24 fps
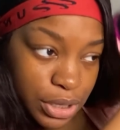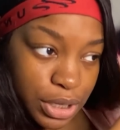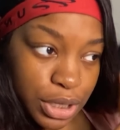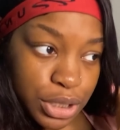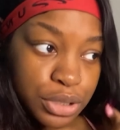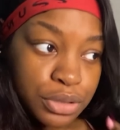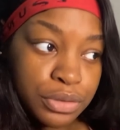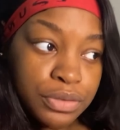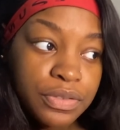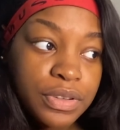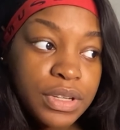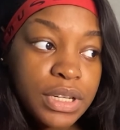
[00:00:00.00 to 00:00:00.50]
that
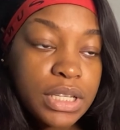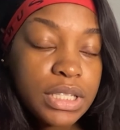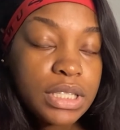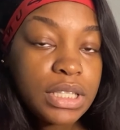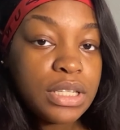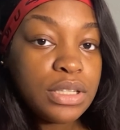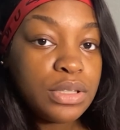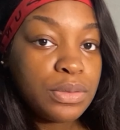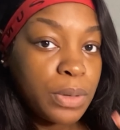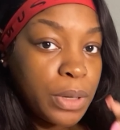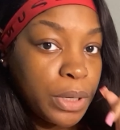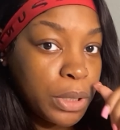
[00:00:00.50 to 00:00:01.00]
you finna see
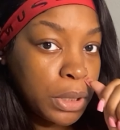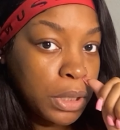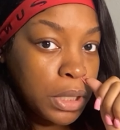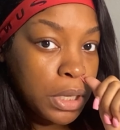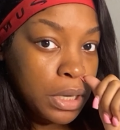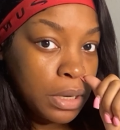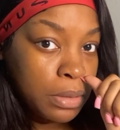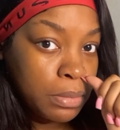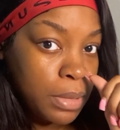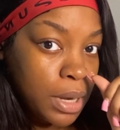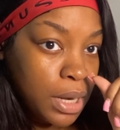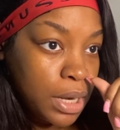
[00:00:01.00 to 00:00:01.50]
twerking.
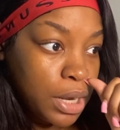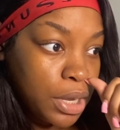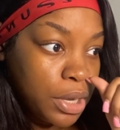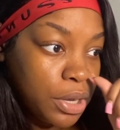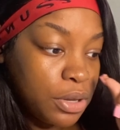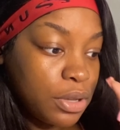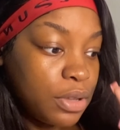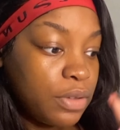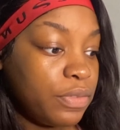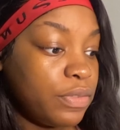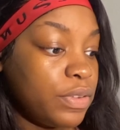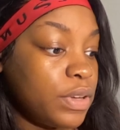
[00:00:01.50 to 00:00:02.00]
I'm not that girl
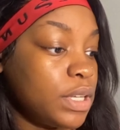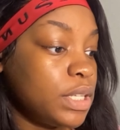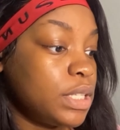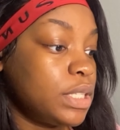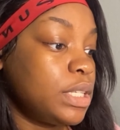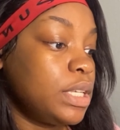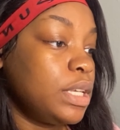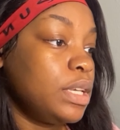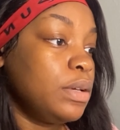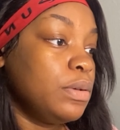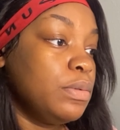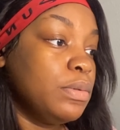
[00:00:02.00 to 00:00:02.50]
you finna
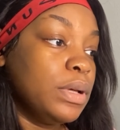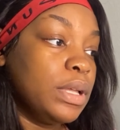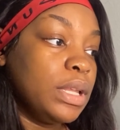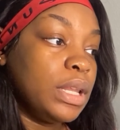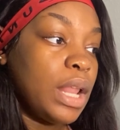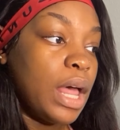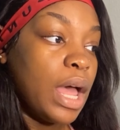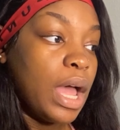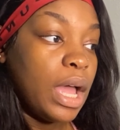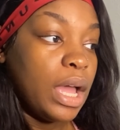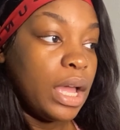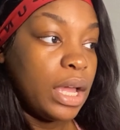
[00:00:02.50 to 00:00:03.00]
see with
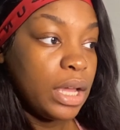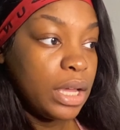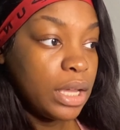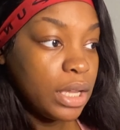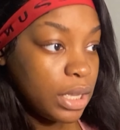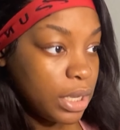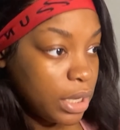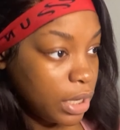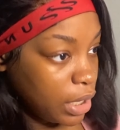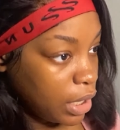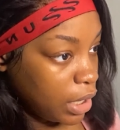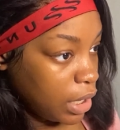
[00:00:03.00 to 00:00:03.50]
like
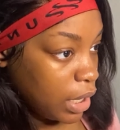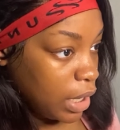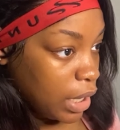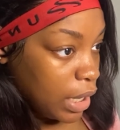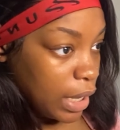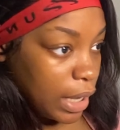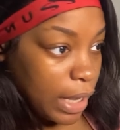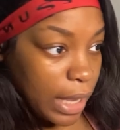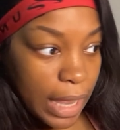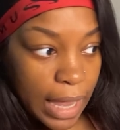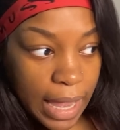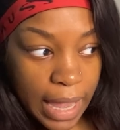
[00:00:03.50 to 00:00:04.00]

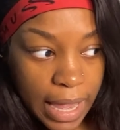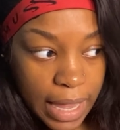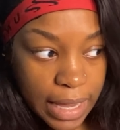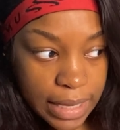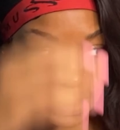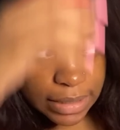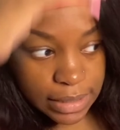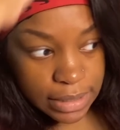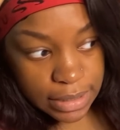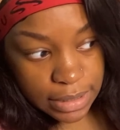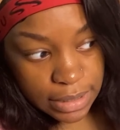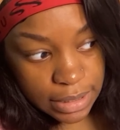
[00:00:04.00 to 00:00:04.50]

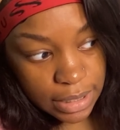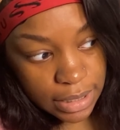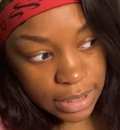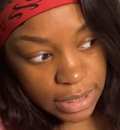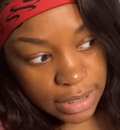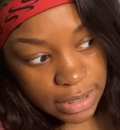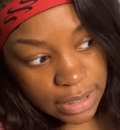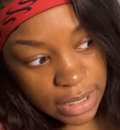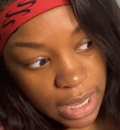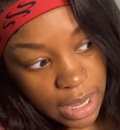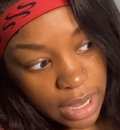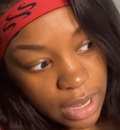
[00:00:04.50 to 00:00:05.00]
ass and
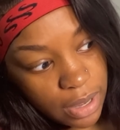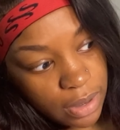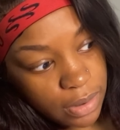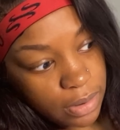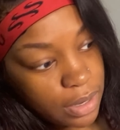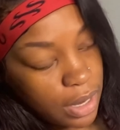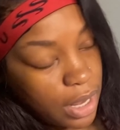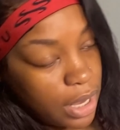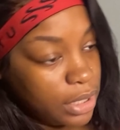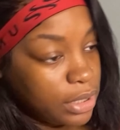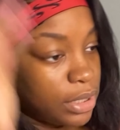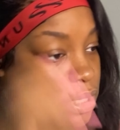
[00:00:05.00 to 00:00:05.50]
titties out.
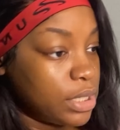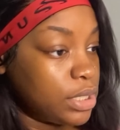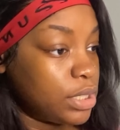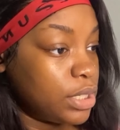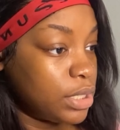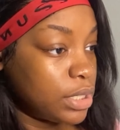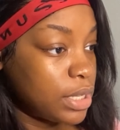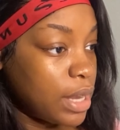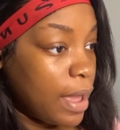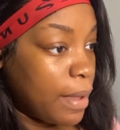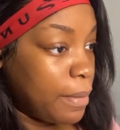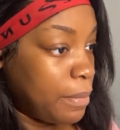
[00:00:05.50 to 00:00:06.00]
Like that's
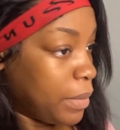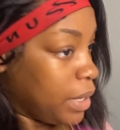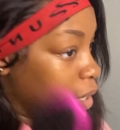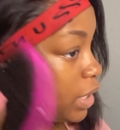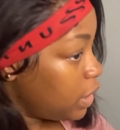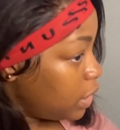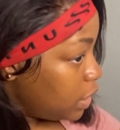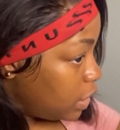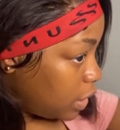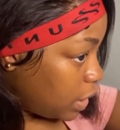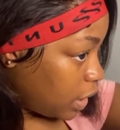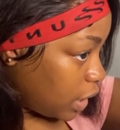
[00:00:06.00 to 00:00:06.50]
just not
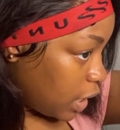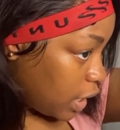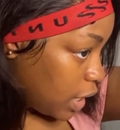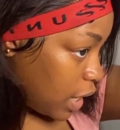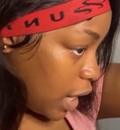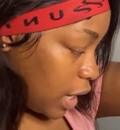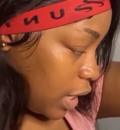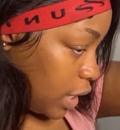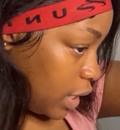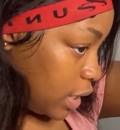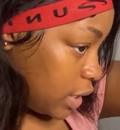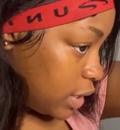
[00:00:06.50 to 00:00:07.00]
me. And I
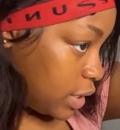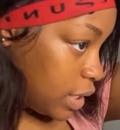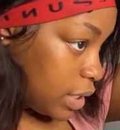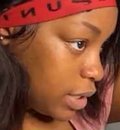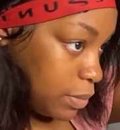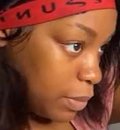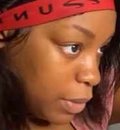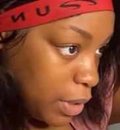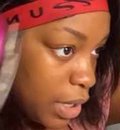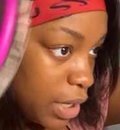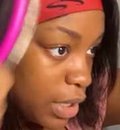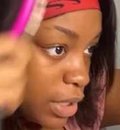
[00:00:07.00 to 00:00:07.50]
guess that's
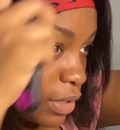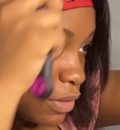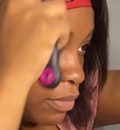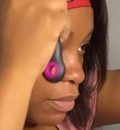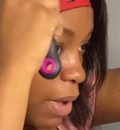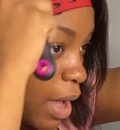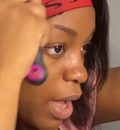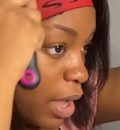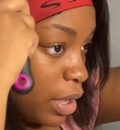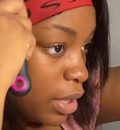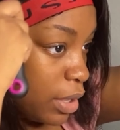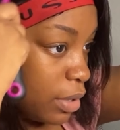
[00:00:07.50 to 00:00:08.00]
because of
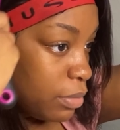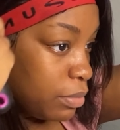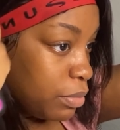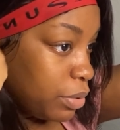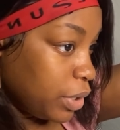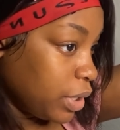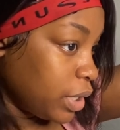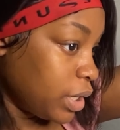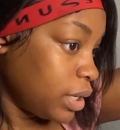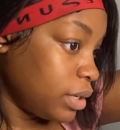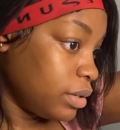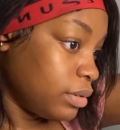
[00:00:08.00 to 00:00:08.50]
my
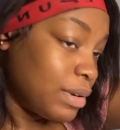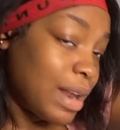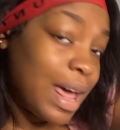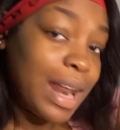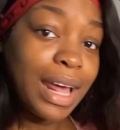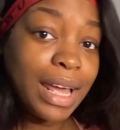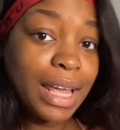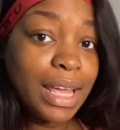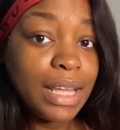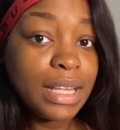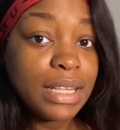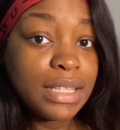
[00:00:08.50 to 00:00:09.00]
upbringing. Not I
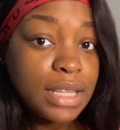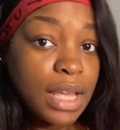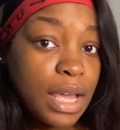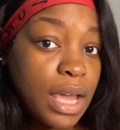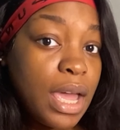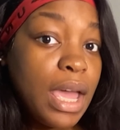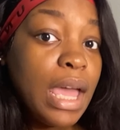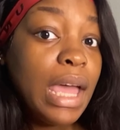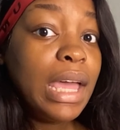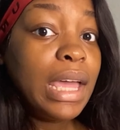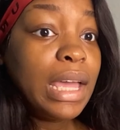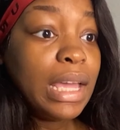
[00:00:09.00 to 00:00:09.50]
guess,
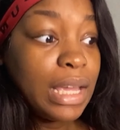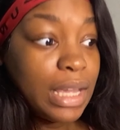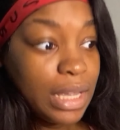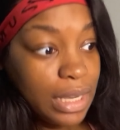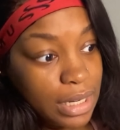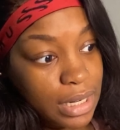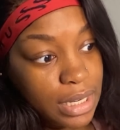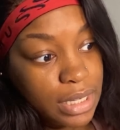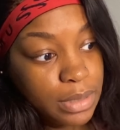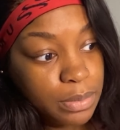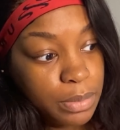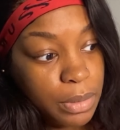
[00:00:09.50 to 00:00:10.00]
it
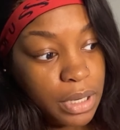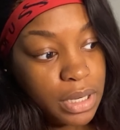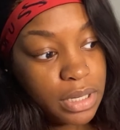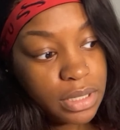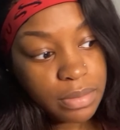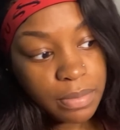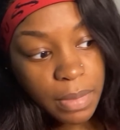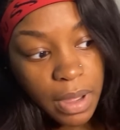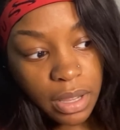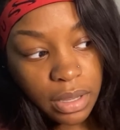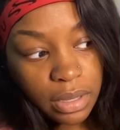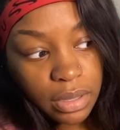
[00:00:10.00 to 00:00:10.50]
is because of
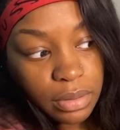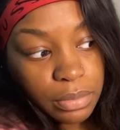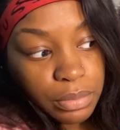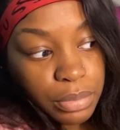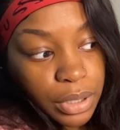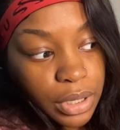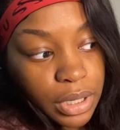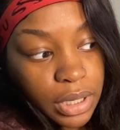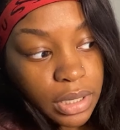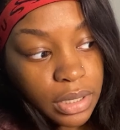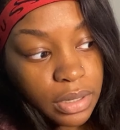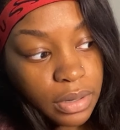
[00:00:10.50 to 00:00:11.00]
my
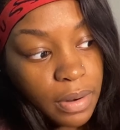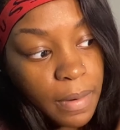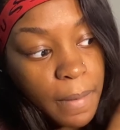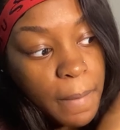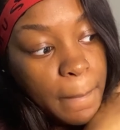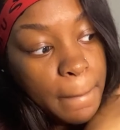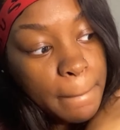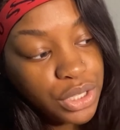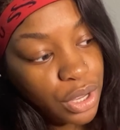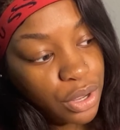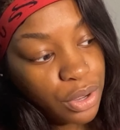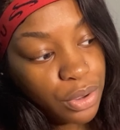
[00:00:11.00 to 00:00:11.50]
upbringing.
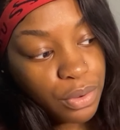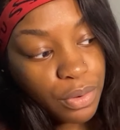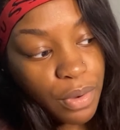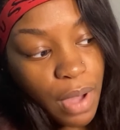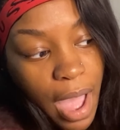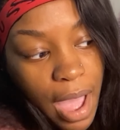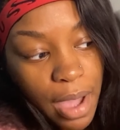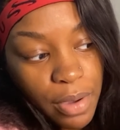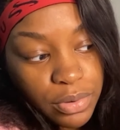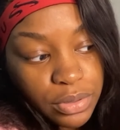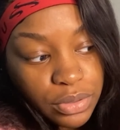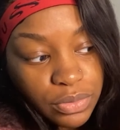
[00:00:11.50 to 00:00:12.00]
So
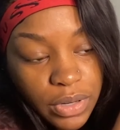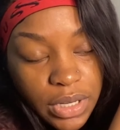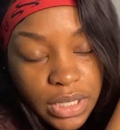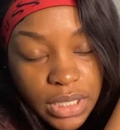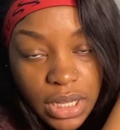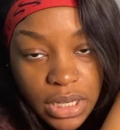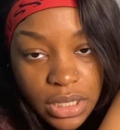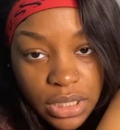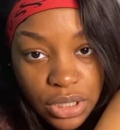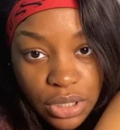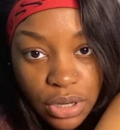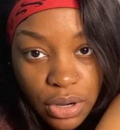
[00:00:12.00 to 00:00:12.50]
I was raised
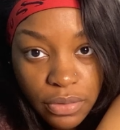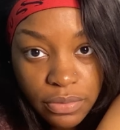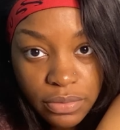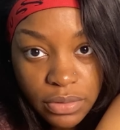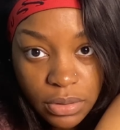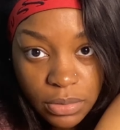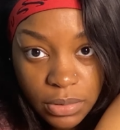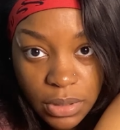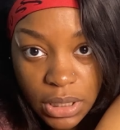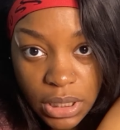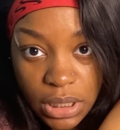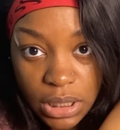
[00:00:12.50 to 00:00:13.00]
as a Jehovah's
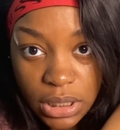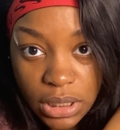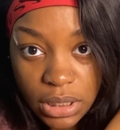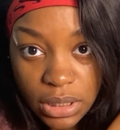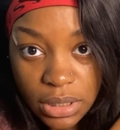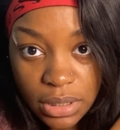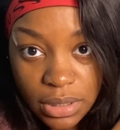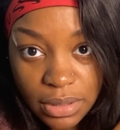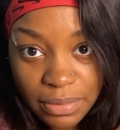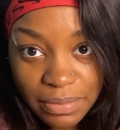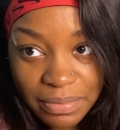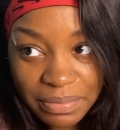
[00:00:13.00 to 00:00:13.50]
Witness.
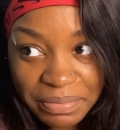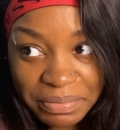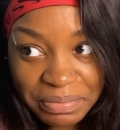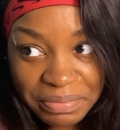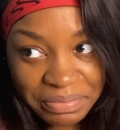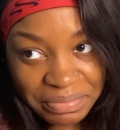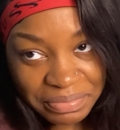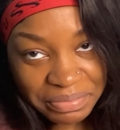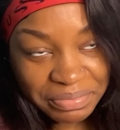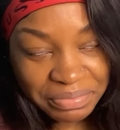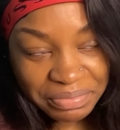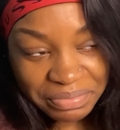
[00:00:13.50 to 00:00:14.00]

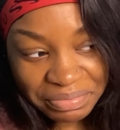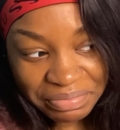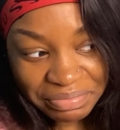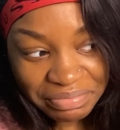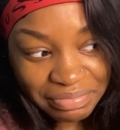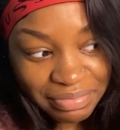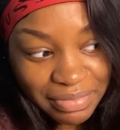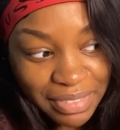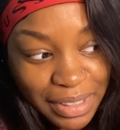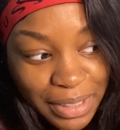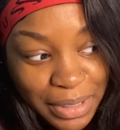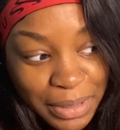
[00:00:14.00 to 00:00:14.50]

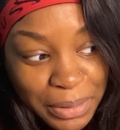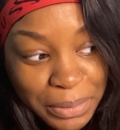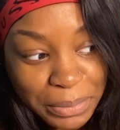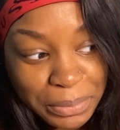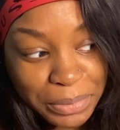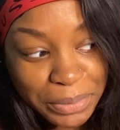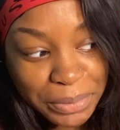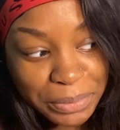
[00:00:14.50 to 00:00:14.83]
Yep.